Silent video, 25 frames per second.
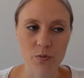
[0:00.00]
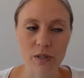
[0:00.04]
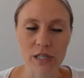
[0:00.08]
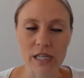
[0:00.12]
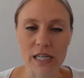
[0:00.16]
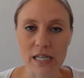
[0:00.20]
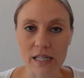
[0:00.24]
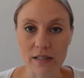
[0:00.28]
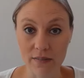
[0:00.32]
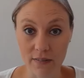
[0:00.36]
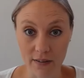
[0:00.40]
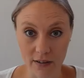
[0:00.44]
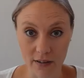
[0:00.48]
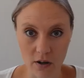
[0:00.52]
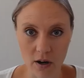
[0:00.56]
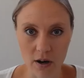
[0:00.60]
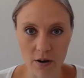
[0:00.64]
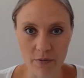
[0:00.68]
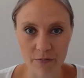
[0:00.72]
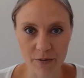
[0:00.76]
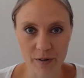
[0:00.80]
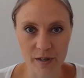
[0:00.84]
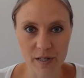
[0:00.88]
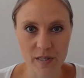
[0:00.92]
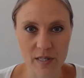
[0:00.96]
we need the
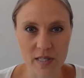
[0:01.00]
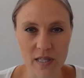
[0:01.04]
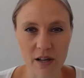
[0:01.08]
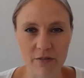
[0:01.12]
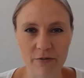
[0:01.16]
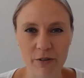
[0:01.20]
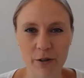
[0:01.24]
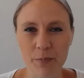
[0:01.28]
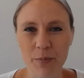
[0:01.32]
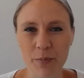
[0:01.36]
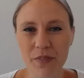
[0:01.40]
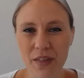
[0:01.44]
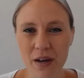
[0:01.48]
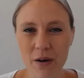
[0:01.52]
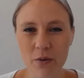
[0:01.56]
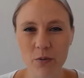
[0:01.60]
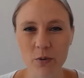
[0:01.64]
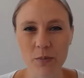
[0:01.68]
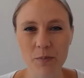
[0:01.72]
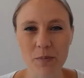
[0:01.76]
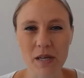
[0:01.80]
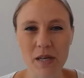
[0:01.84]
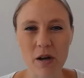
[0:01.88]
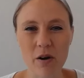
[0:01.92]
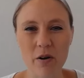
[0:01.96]
confidence level, but that will
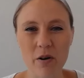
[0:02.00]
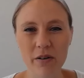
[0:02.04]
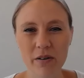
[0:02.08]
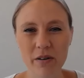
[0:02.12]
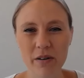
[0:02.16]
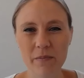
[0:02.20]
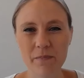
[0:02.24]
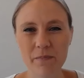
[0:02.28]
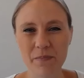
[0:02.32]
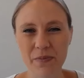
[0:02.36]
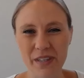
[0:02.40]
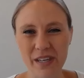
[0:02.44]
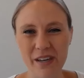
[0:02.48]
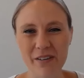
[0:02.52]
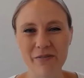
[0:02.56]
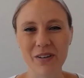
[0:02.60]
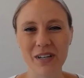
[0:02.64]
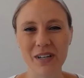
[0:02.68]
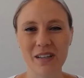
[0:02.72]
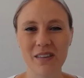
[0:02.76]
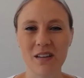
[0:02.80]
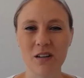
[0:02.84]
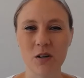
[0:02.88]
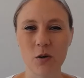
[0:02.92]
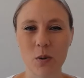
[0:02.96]
be given
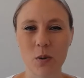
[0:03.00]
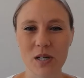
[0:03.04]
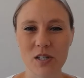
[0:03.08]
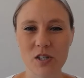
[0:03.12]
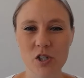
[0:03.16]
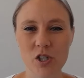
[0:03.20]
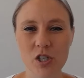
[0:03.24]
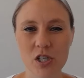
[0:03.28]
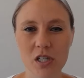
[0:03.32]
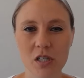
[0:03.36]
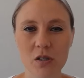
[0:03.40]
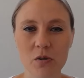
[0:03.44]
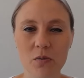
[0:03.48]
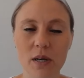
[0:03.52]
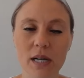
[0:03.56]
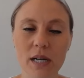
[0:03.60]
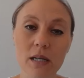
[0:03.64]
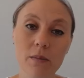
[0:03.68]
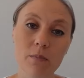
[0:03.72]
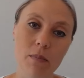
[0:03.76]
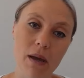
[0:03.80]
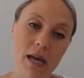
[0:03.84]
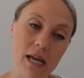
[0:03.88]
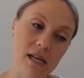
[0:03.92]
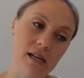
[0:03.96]
in the question, right?
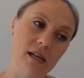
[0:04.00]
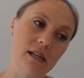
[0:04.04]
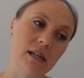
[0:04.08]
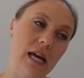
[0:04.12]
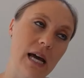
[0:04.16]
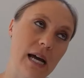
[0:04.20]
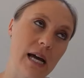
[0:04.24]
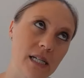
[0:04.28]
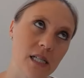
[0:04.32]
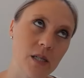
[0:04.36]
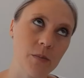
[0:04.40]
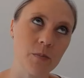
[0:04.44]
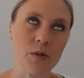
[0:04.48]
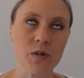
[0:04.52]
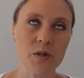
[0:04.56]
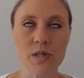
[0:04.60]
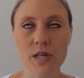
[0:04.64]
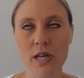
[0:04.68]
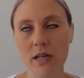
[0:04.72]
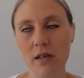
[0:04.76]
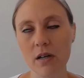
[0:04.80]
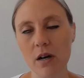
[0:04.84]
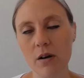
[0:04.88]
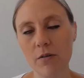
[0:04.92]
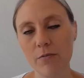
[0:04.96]
Make a
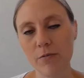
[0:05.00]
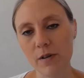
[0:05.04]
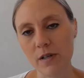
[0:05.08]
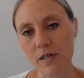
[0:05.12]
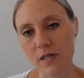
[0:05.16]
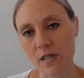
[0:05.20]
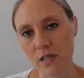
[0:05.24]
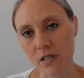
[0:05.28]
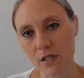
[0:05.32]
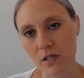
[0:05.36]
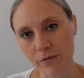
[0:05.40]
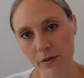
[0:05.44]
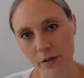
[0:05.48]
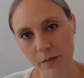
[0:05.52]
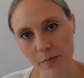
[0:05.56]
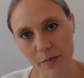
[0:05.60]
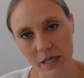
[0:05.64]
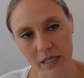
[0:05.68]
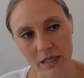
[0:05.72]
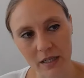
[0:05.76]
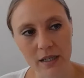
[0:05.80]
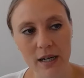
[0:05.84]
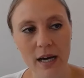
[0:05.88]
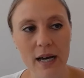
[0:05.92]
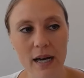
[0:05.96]
90% confidence interval,
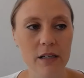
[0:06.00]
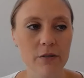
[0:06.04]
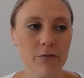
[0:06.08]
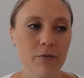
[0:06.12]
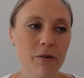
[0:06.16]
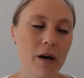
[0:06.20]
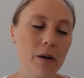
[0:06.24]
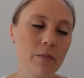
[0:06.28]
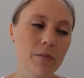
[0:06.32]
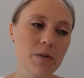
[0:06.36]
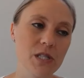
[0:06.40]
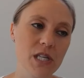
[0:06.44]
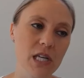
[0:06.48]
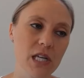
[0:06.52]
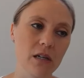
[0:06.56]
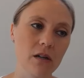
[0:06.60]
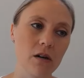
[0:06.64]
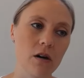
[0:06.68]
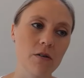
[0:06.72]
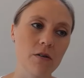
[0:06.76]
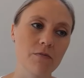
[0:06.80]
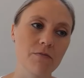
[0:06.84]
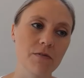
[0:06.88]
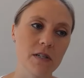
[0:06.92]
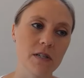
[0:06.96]
make a 95%
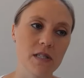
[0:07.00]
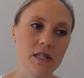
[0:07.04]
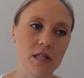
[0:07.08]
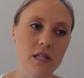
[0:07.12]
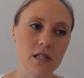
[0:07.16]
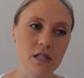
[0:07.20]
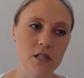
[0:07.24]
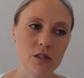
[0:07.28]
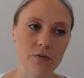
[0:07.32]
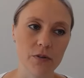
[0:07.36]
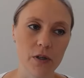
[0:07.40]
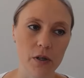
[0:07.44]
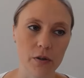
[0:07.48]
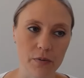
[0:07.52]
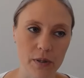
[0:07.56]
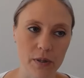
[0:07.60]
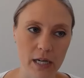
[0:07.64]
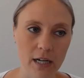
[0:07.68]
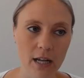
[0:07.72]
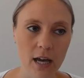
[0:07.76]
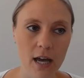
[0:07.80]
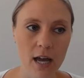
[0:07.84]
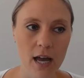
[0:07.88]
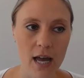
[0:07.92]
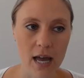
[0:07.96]
confidence interval, right?
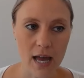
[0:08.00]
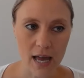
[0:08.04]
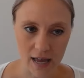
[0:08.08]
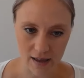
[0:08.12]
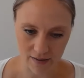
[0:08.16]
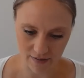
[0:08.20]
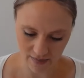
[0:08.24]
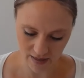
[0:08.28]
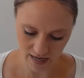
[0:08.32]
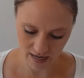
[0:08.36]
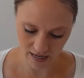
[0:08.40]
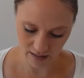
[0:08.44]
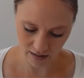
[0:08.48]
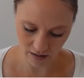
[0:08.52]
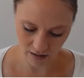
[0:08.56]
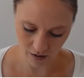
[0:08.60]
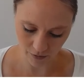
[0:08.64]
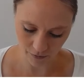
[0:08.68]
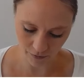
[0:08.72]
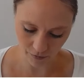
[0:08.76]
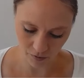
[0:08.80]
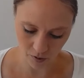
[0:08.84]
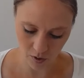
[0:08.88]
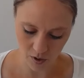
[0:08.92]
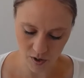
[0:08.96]
And then
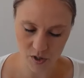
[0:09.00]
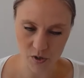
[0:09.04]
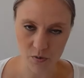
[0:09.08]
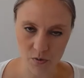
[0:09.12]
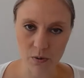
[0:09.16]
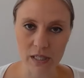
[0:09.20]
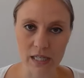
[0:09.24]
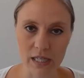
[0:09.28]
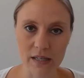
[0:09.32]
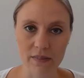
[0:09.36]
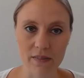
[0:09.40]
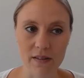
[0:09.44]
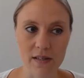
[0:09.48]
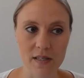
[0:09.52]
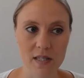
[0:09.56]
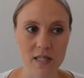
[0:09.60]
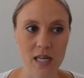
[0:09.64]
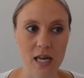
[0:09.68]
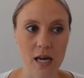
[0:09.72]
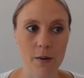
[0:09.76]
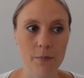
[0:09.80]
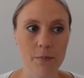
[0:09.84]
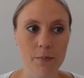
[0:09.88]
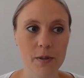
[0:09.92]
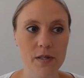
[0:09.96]
of course we need the
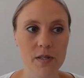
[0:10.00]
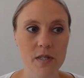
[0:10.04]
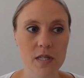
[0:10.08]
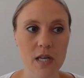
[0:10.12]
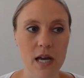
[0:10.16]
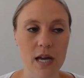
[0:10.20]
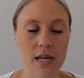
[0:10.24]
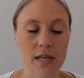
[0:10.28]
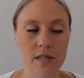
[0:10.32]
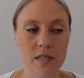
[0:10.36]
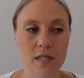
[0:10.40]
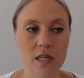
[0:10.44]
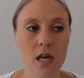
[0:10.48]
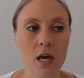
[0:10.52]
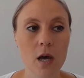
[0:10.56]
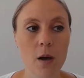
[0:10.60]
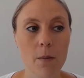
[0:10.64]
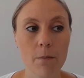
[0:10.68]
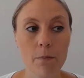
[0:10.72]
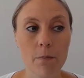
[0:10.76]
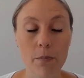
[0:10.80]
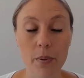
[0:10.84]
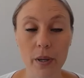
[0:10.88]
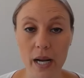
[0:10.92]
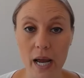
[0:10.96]
sample size.
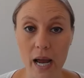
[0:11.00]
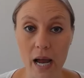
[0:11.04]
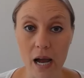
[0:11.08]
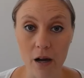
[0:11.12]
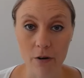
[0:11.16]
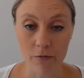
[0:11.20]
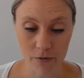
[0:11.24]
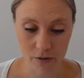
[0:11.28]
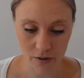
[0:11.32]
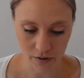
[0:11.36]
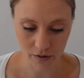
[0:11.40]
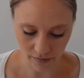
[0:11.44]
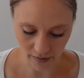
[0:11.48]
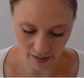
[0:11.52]
But after